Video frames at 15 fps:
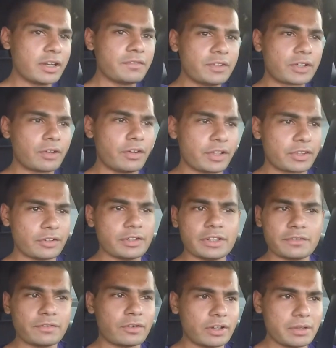If you're going
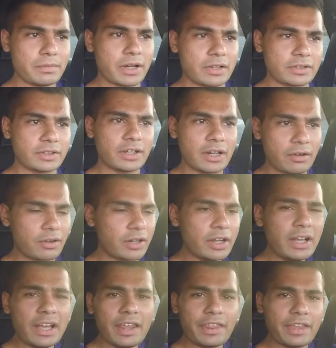30 to 40 miles an hour,
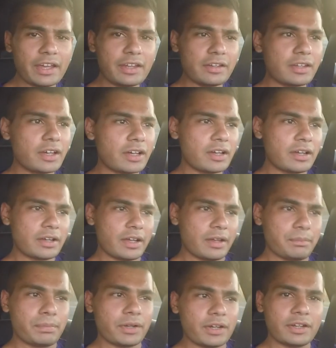then uh,
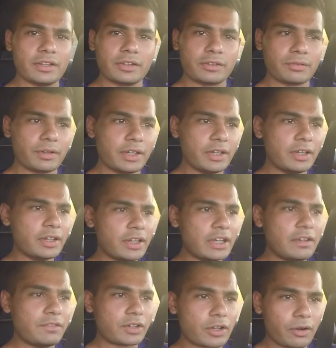put it in three.
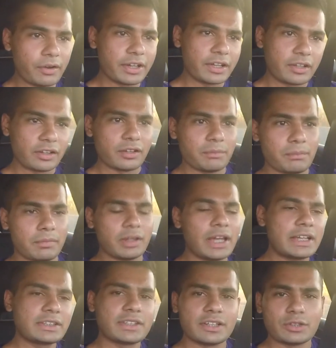If you're going
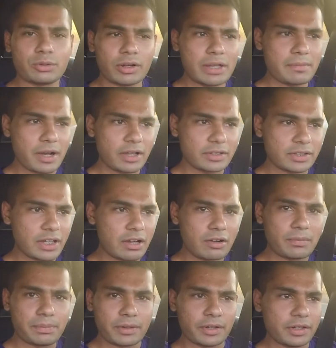less than 20 miles an
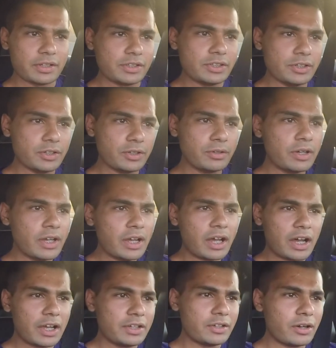hour, put it in two.
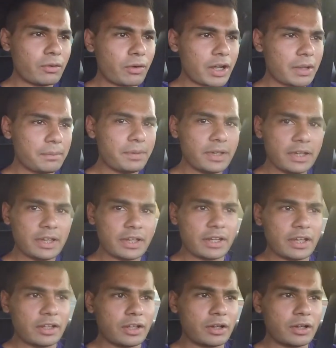Uh, you don't want to be in a